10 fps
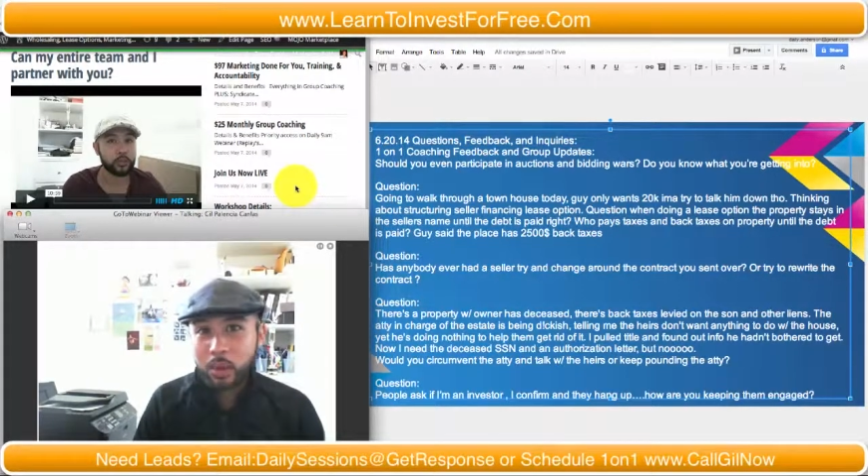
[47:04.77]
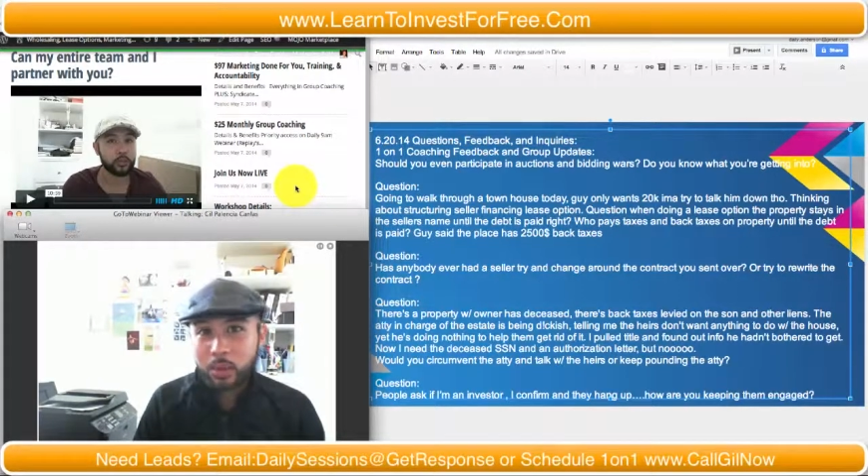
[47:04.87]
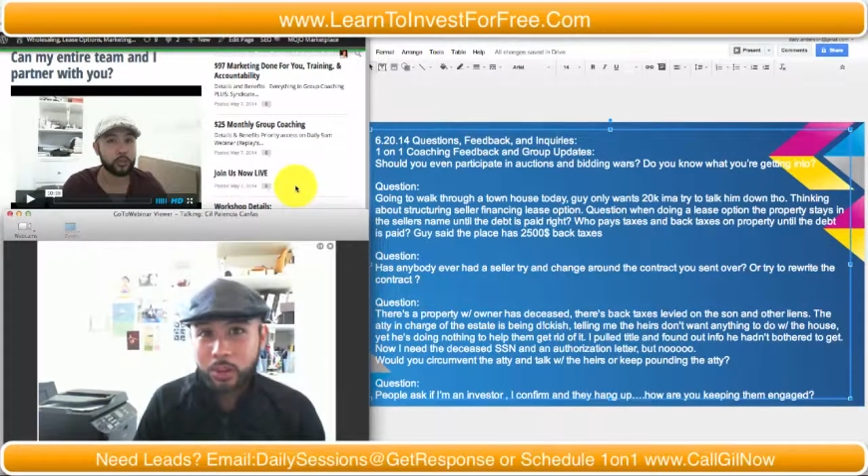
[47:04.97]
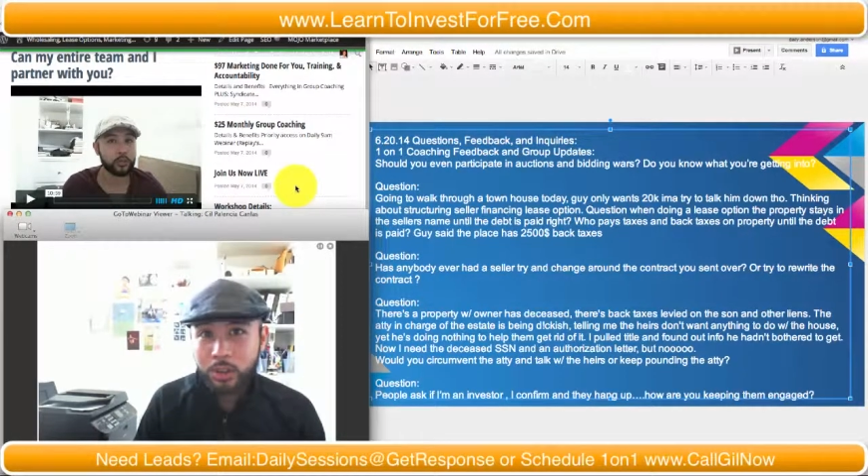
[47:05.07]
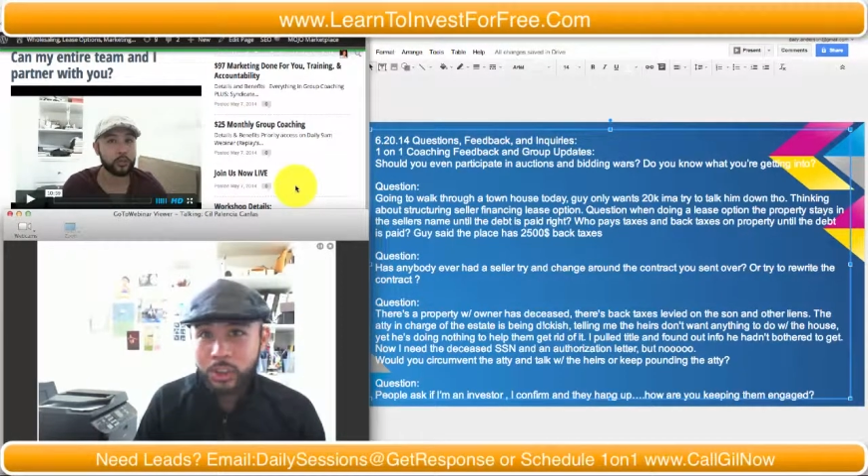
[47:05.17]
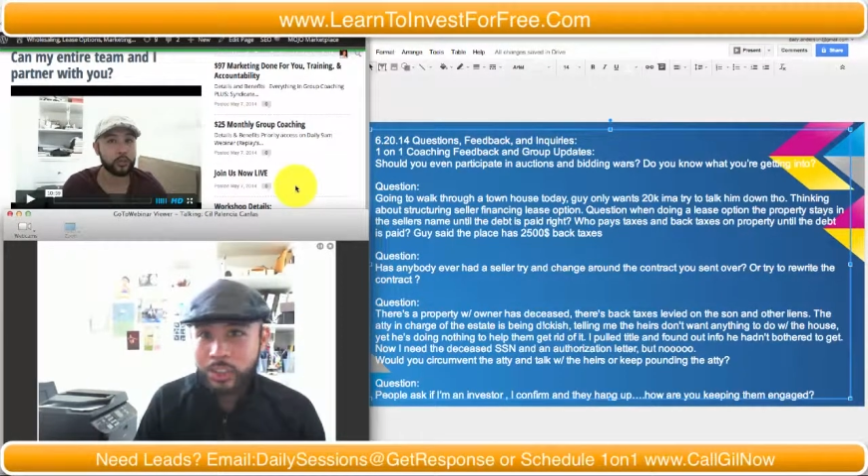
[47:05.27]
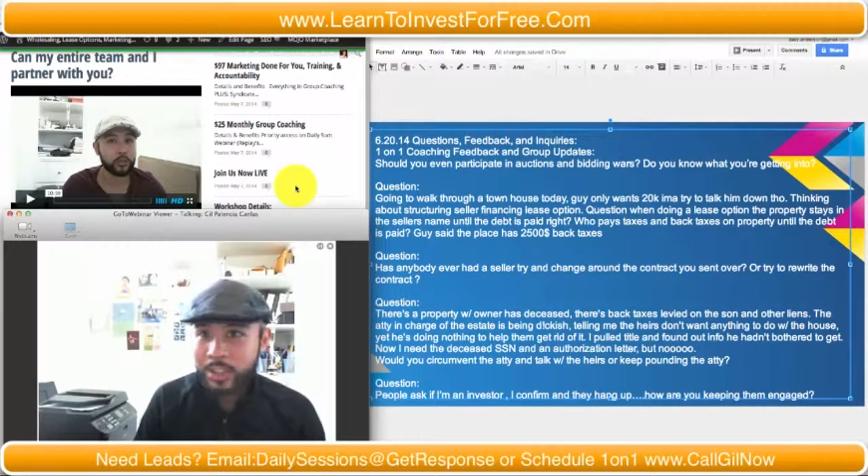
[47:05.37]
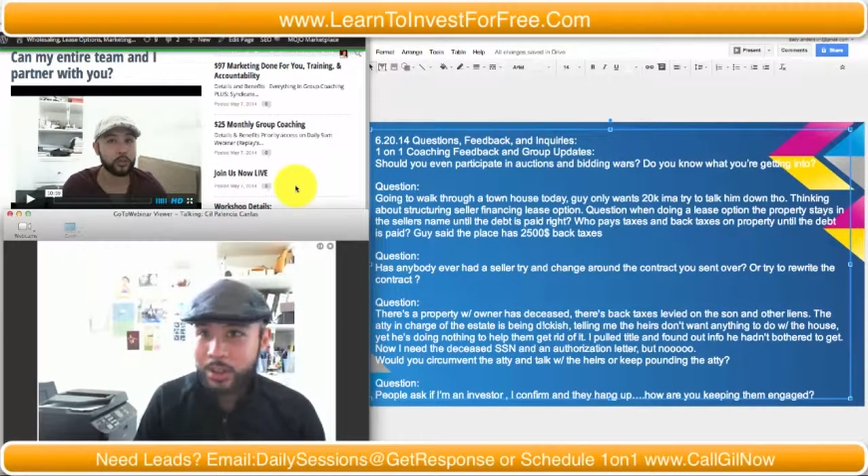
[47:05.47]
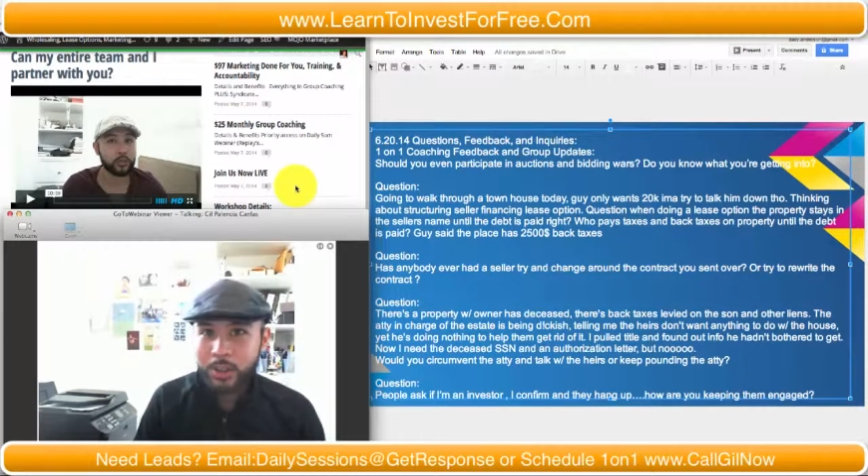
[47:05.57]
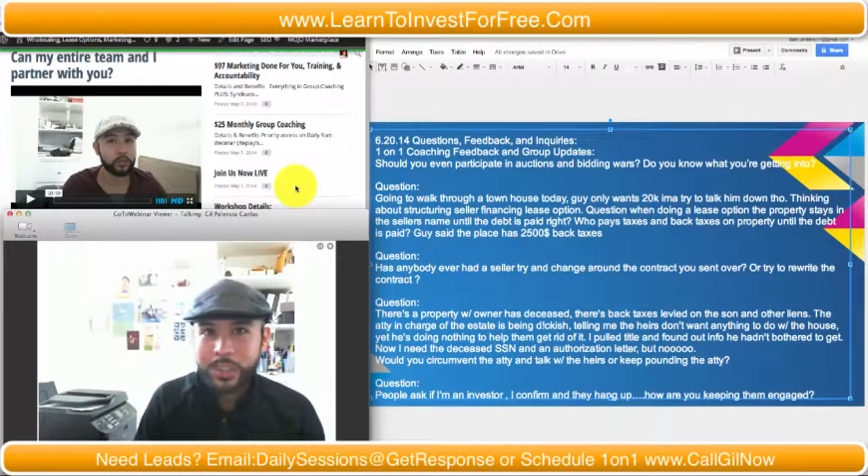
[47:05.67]
homeowners
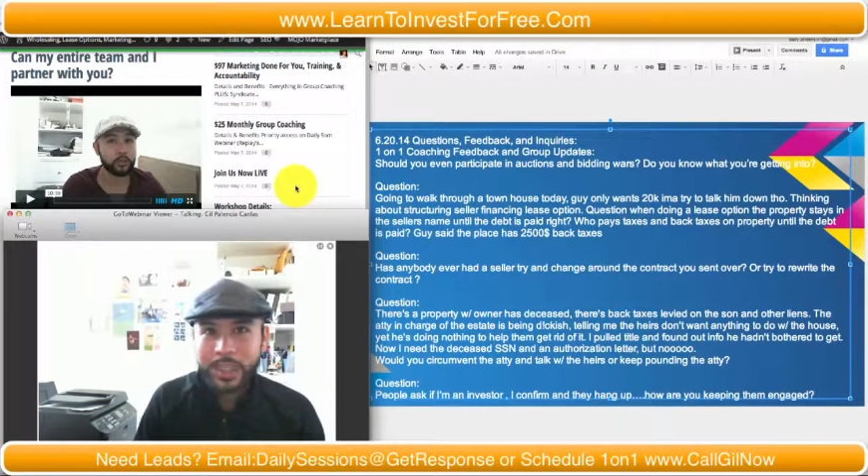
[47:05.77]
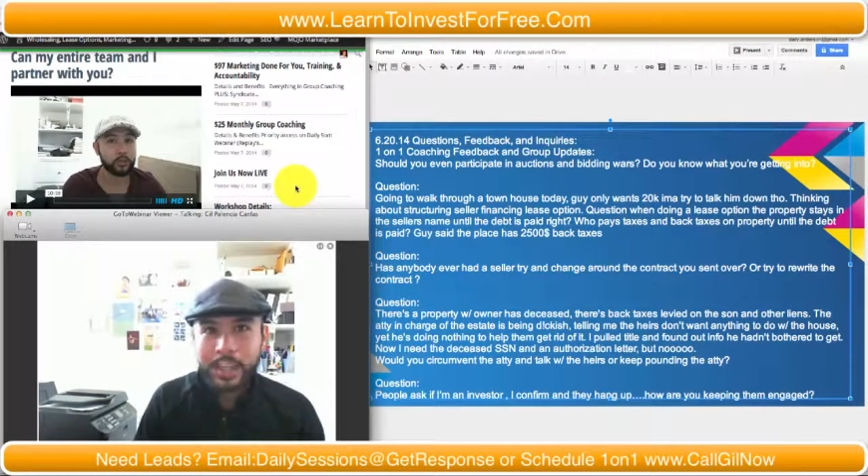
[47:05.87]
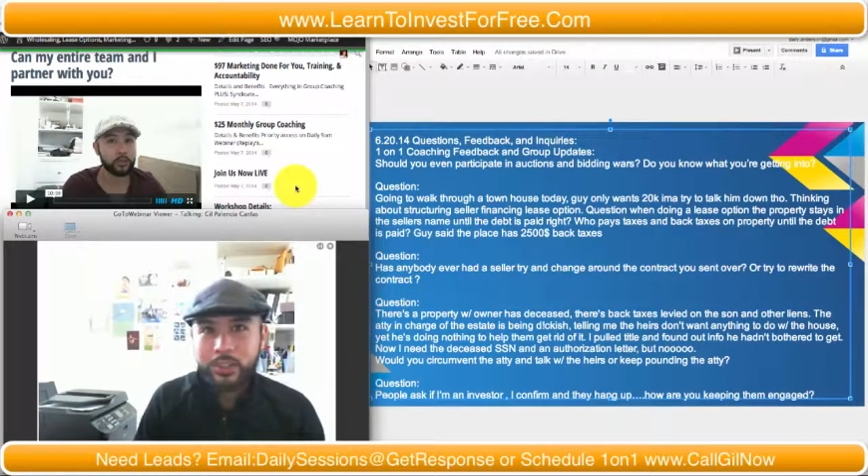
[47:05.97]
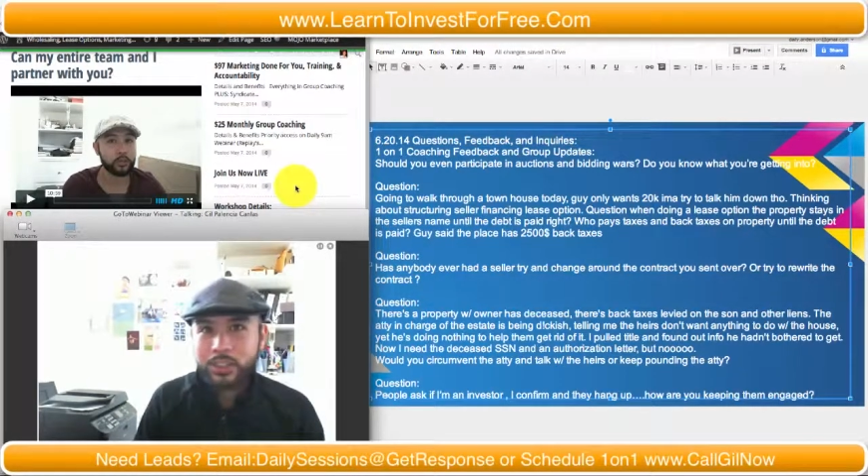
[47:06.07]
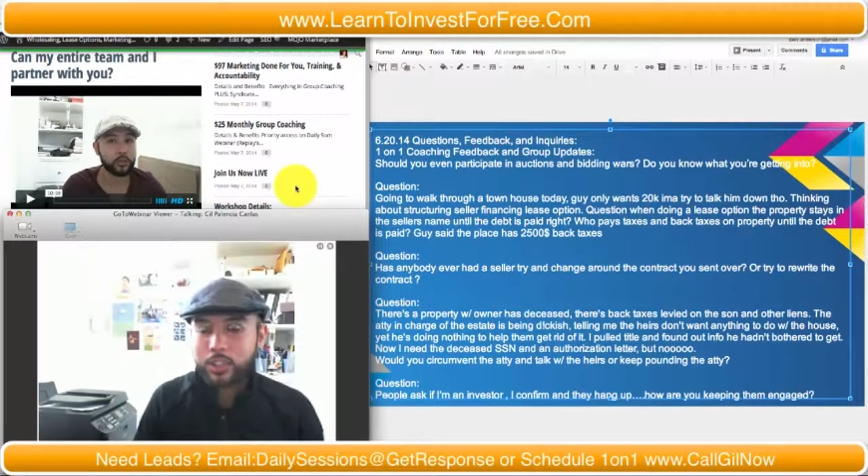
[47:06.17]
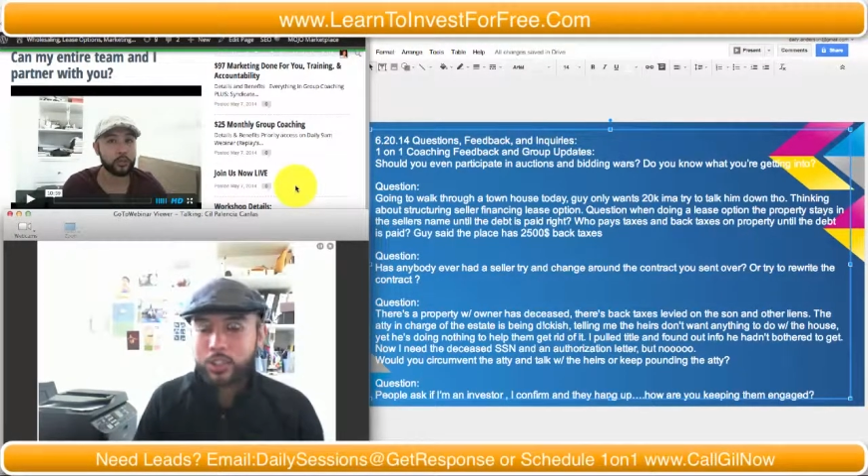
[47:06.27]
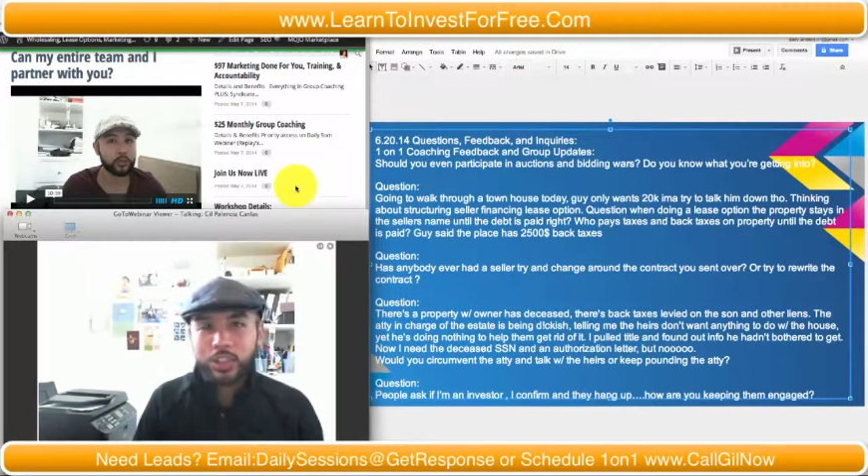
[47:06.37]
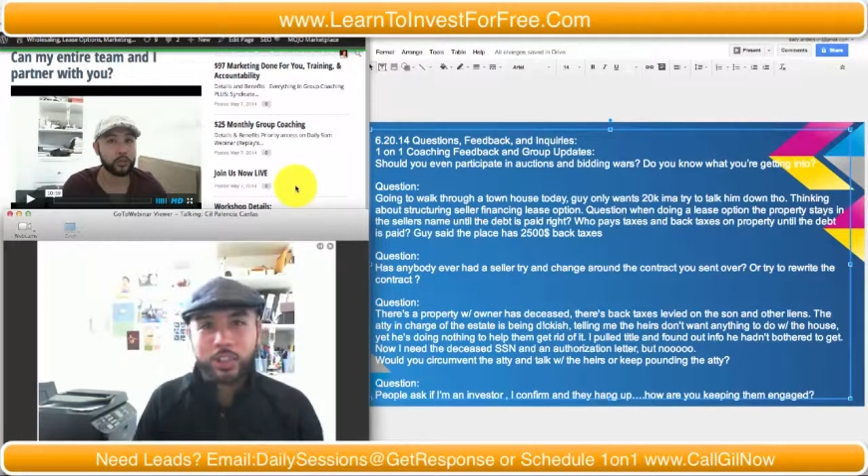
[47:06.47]
today where the house is just a